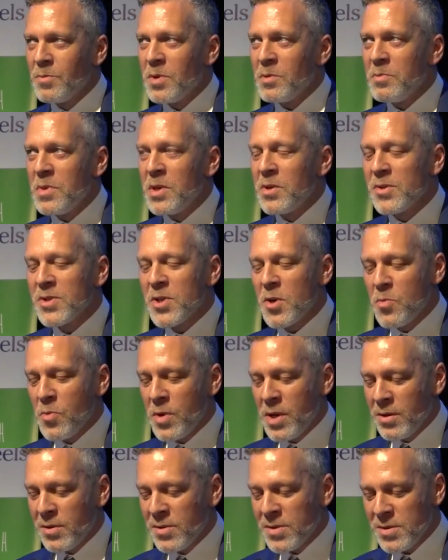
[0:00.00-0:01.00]
But Meals
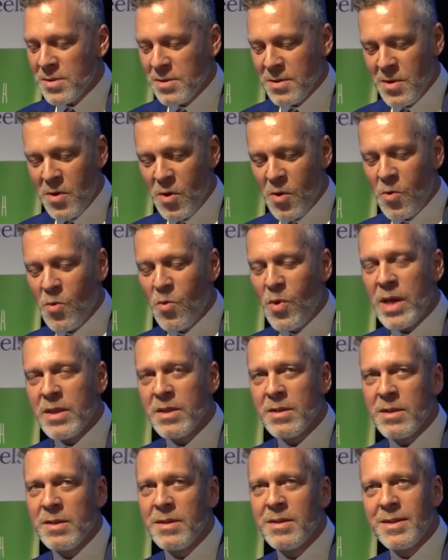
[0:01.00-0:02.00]
on Wheels
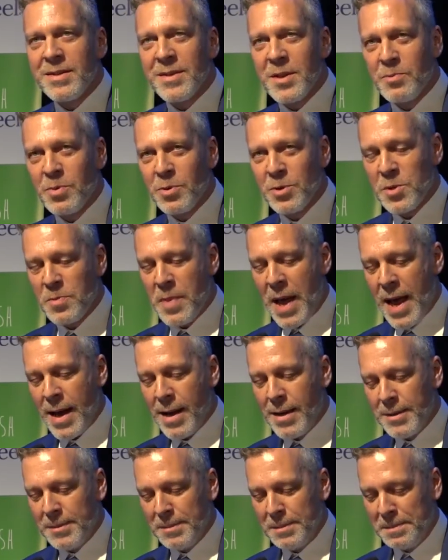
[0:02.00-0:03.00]
weathered the
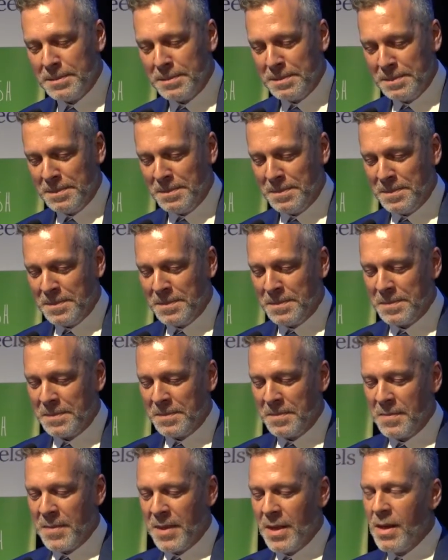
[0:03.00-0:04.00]
pushback.
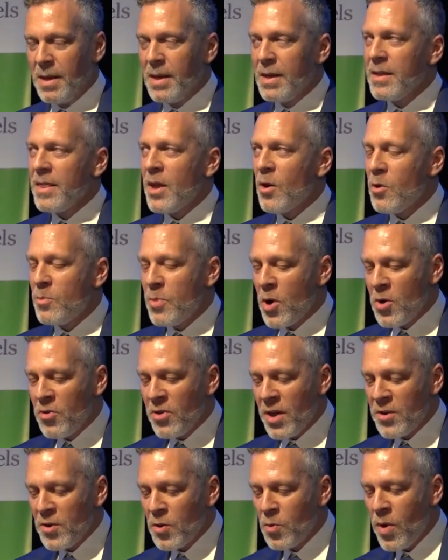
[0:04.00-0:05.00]
They were
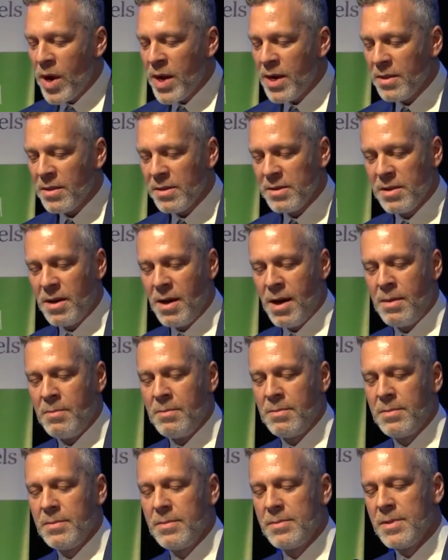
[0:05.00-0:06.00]
both underweight at the
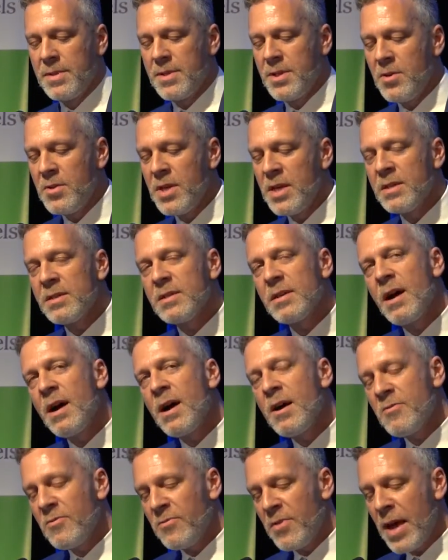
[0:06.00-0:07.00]
time, so the
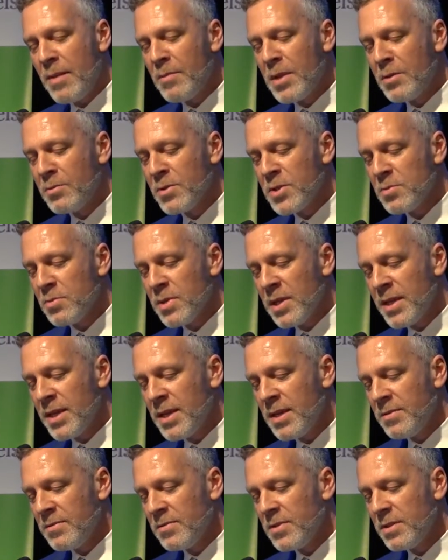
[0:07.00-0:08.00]
entire family was
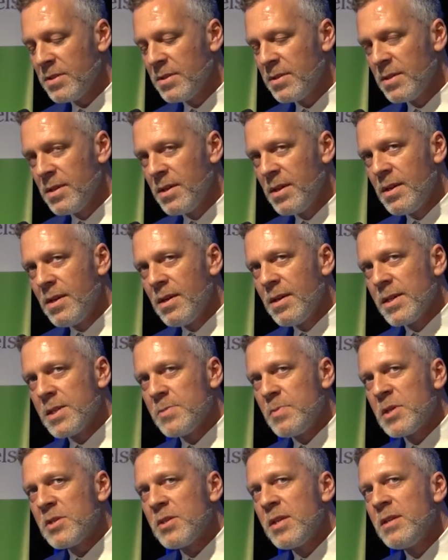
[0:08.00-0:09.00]
relieved,
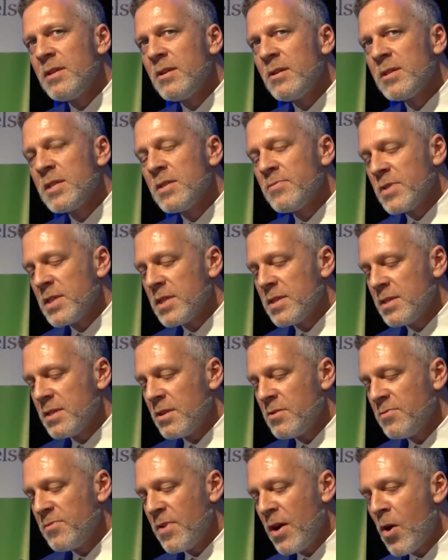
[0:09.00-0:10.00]
especially those of us
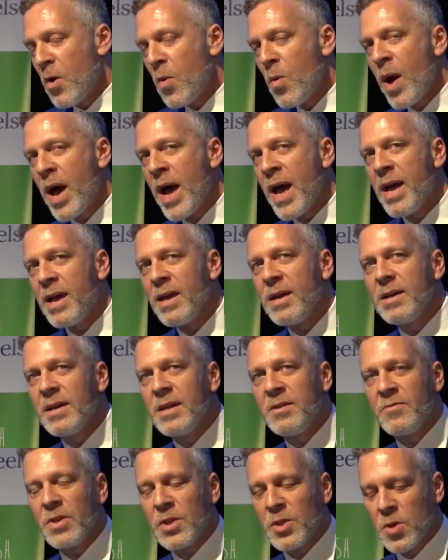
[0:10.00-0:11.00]
so far away
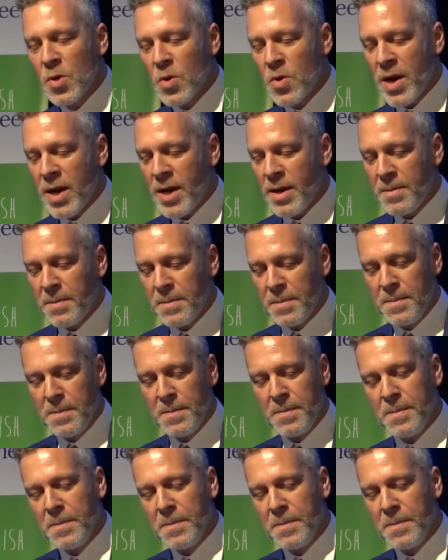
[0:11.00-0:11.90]
in Victoria.